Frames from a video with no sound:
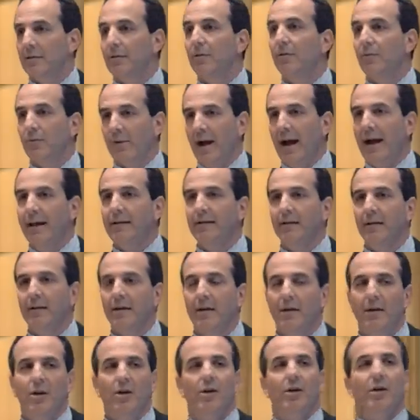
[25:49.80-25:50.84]
right?
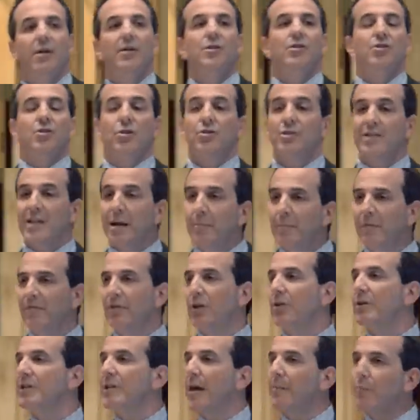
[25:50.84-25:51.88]
So some of
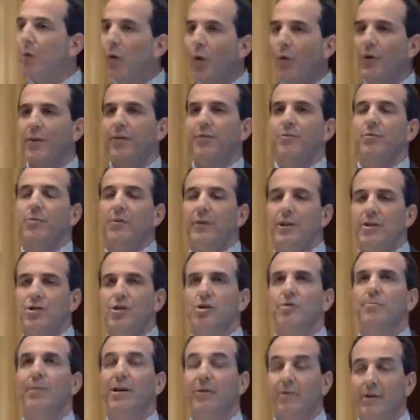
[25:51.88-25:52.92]
you, as I'm going through this,
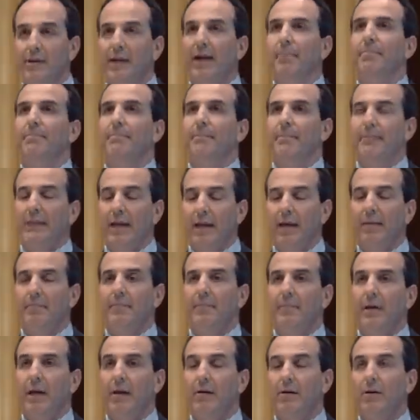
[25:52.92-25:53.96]
you'd be going, yep, yep,
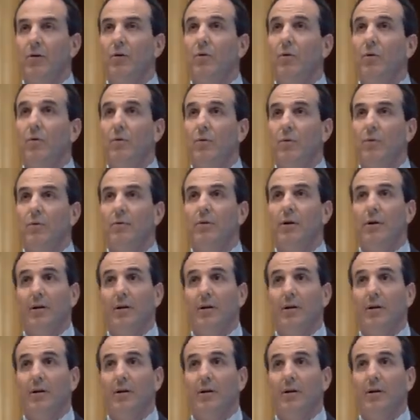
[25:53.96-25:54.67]
yep, oh.